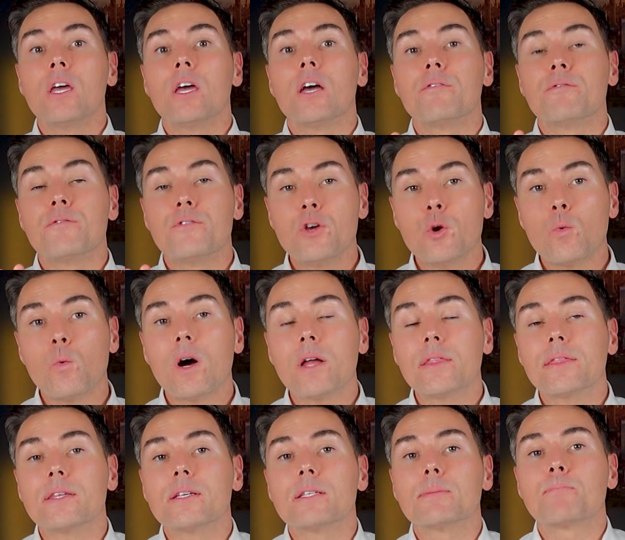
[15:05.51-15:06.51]
If you
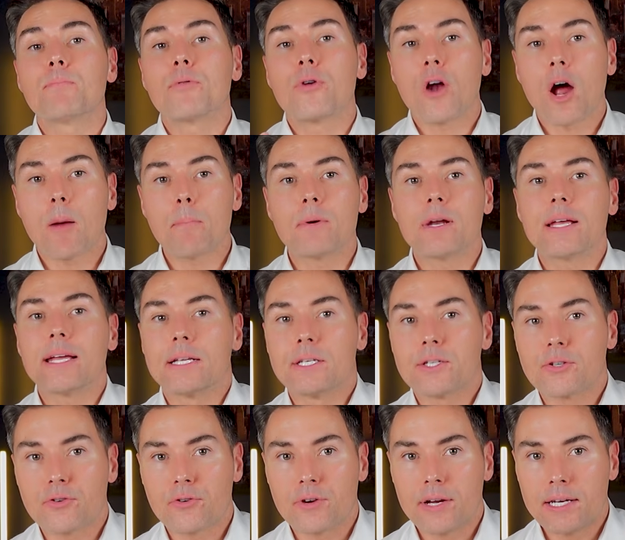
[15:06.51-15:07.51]
want this properly
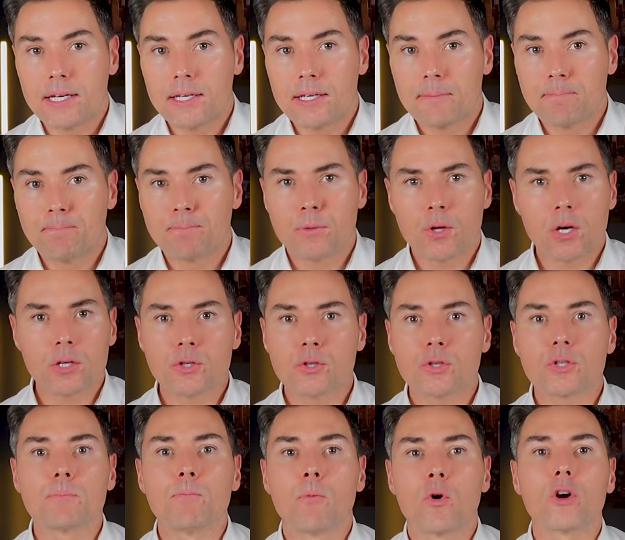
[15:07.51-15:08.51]
integrated, not
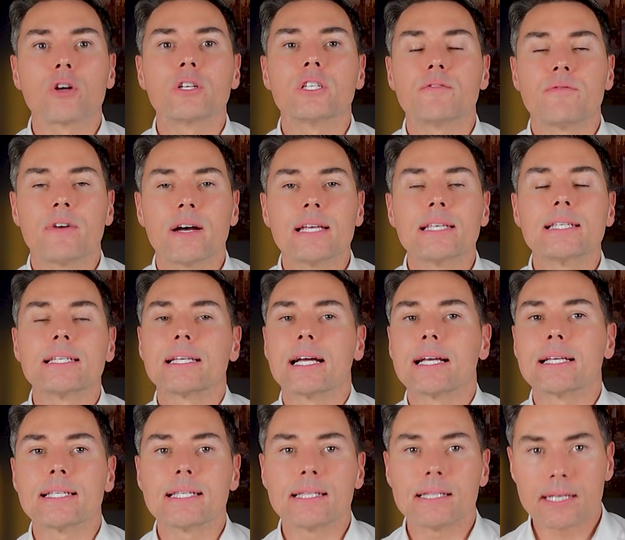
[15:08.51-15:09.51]
just mortgage advice in
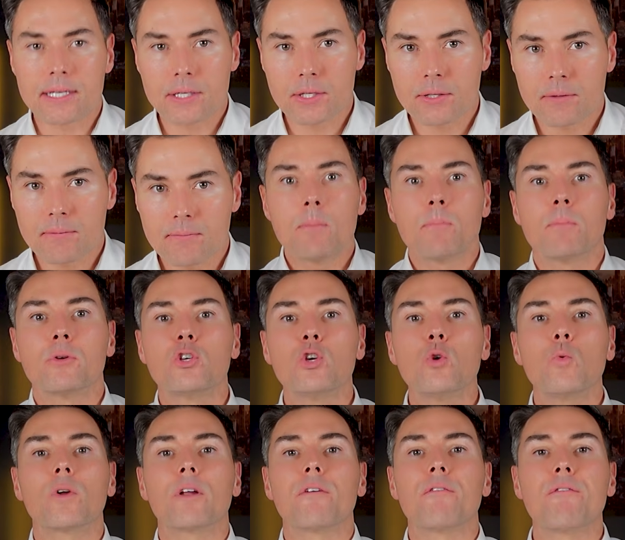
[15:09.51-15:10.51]
isolation, but you
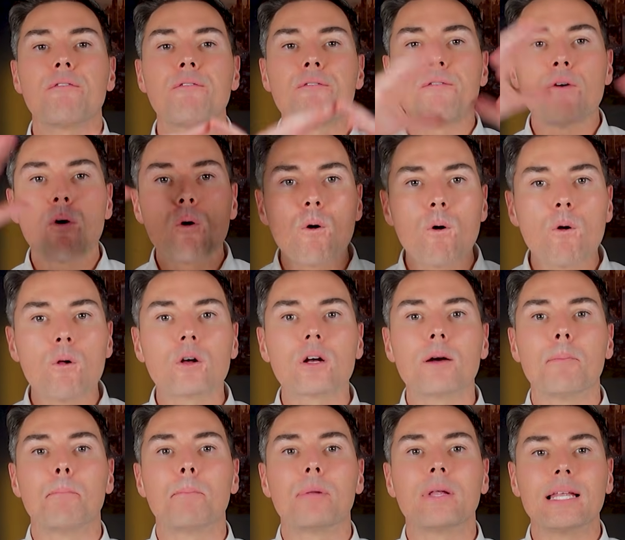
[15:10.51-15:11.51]
want a full,
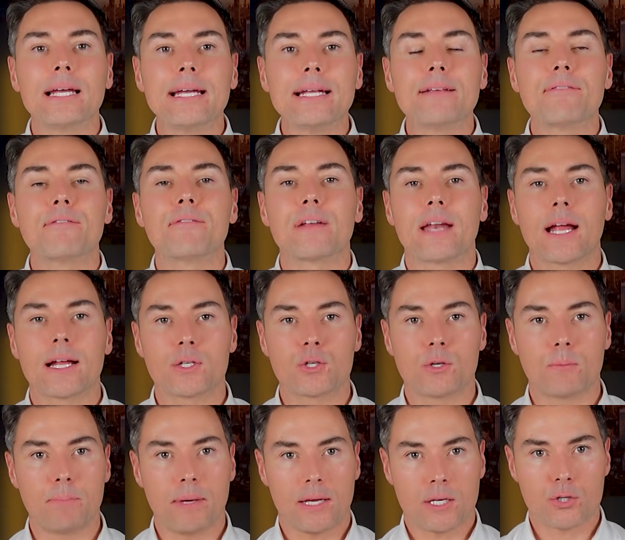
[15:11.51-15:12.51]
complete
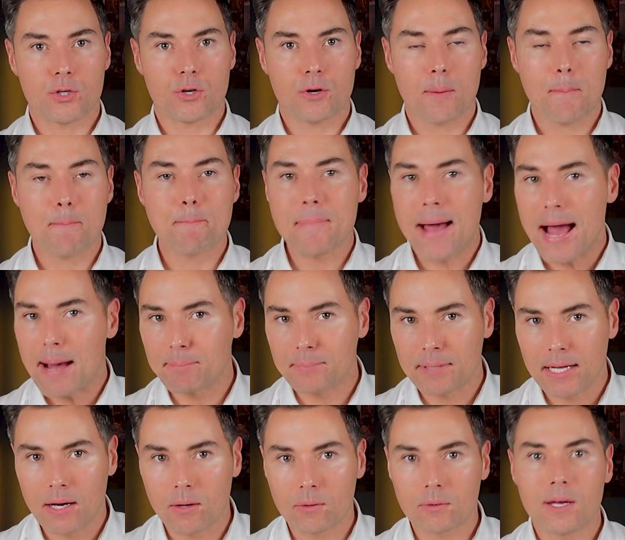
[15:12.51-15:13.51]
financial picture mapped
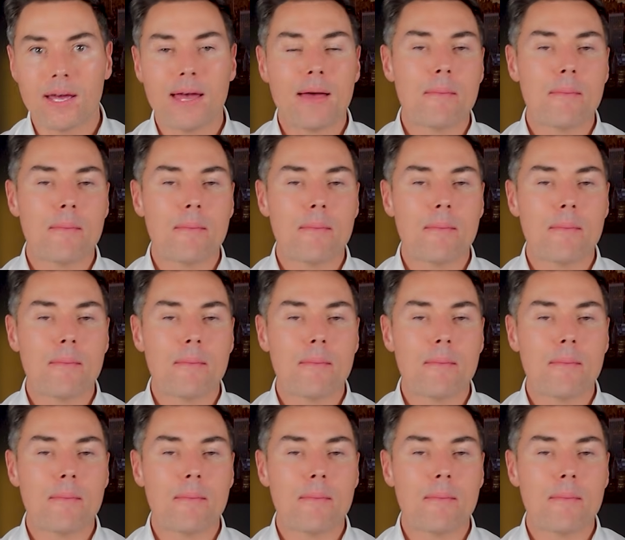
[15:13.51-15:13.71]
out,